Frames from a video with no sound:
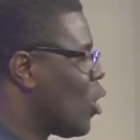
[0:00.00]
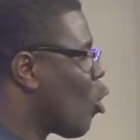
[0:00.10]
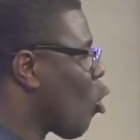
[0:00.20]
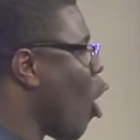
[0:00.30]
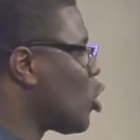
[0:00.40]

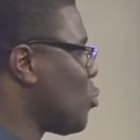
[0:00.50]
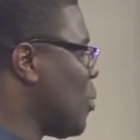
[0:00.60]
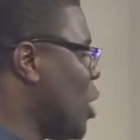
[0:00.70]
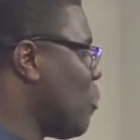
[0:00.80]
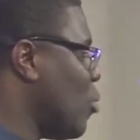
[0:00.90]
God's
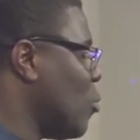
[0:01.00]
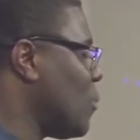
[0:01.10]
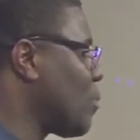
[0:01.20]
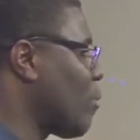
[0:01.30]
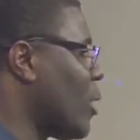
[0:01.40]
people
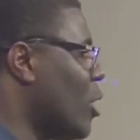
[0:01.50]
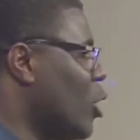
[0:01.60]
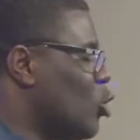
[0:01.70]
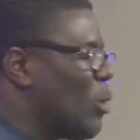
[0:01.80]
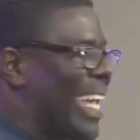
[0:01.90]

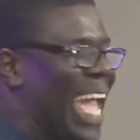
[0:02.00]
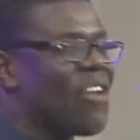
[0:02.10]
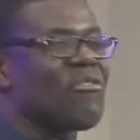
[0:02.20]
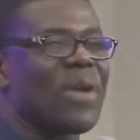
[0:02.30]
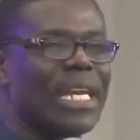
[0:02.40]
to get
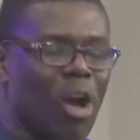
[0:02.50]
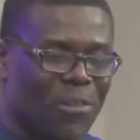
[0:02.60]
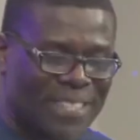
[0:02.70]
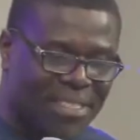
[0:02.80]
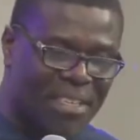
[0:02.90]
rid
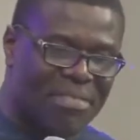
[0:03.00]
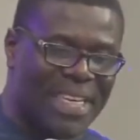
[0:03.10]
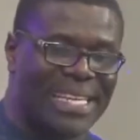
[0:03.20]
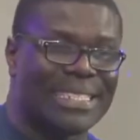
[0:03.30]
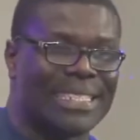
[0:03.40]
of certain
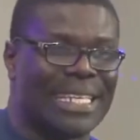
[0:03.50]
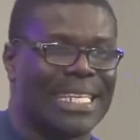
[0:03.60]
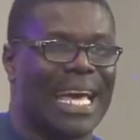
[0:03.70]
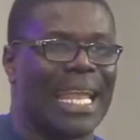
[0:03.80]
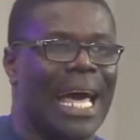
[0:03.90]
things in
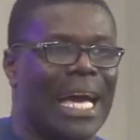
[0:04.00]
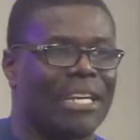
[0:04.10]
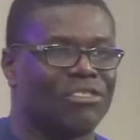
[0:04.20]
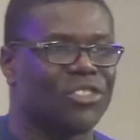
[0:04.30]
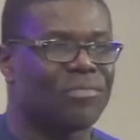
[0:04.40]
their
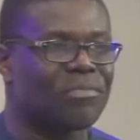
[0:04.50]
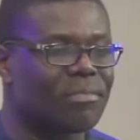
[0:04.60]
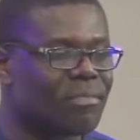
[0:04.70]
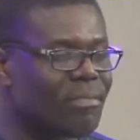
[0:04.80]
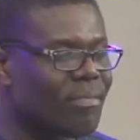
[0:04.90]
lives.
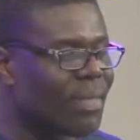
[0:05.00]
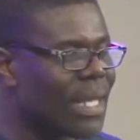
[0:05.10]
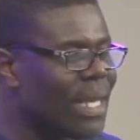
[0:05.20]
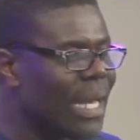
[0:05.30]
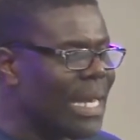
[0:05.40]

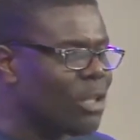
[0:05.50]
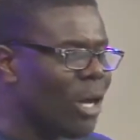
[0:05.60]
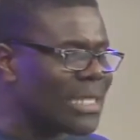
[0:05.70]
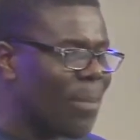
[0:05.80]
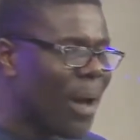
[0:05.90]
And he
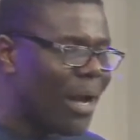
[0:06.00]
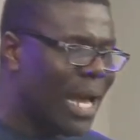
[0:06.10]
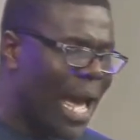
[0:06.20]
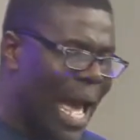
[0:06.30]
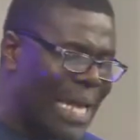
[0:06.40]
talks about
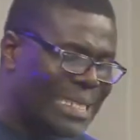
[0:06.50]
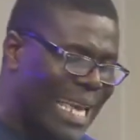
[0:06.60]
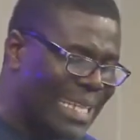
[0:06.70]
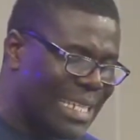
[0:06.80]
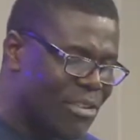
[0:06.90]
us
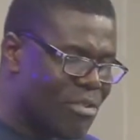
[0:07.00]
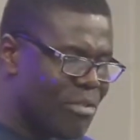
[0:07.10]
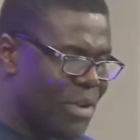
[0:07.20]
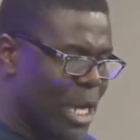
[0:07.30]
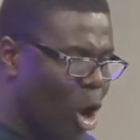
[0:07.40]
getting
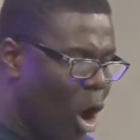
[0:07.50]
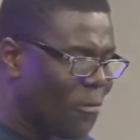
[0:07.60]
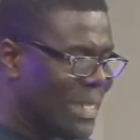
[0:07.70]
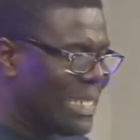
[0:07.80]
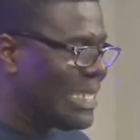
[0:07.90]
rid
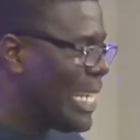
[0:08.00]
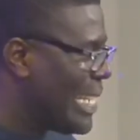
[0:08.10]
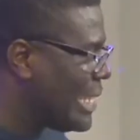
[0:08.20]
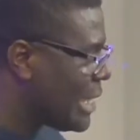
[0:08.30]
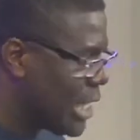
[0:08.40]
of
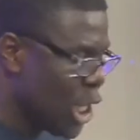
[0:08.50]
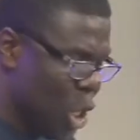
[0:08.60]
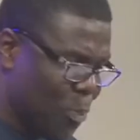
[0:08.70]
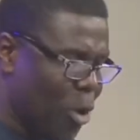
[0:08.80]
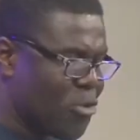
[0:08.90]
deceit,
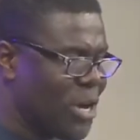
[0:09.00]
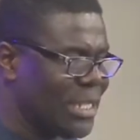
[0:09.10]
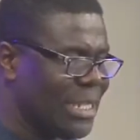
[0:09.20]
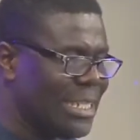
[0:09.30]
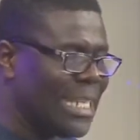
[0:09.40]

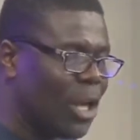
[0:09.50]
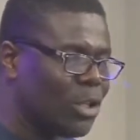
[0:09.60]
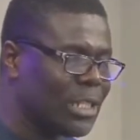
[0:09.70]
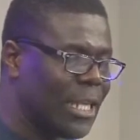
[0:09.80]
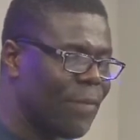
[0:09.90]
hypocrisy,
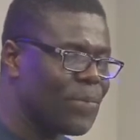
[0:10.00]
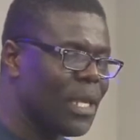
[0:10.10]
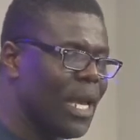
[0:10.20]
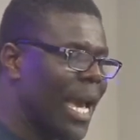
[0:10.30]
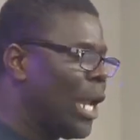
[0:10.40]
jealousy,
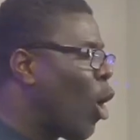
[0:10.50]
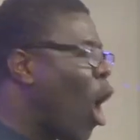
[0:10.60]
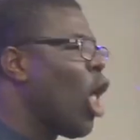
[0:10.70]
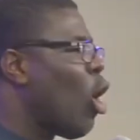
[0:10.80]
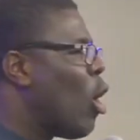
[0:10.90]
and
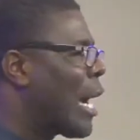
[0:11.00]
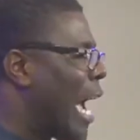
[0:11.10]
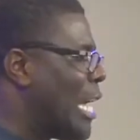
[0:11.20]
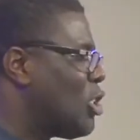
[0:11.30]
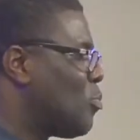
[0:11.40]
all
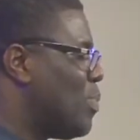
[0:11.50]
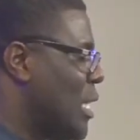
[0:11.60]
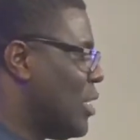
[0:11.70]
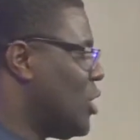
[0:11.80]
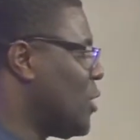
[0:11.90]
unkind
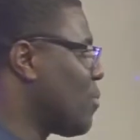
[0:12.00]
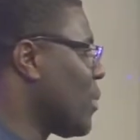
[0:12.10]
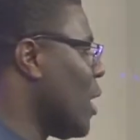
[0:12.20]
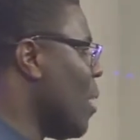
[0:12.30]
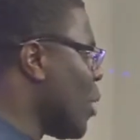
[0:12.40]
speech.
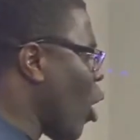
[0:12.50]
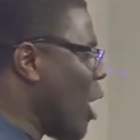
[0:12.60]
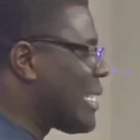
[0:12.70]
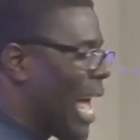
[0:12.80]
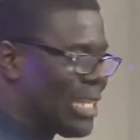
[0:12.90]

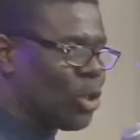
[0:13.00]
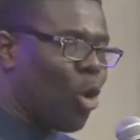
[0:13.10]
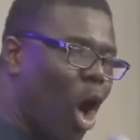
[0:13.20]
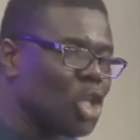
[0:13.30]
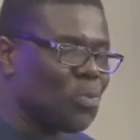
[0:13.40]
Because as
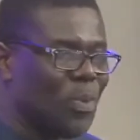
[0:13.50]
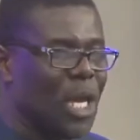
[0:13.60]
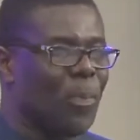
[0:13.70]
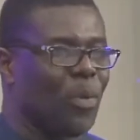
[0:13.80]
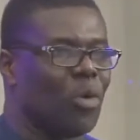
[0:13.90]
God's
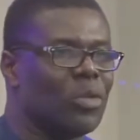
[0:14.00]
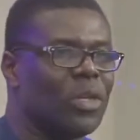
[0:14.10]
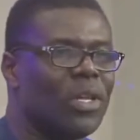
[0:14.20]
people,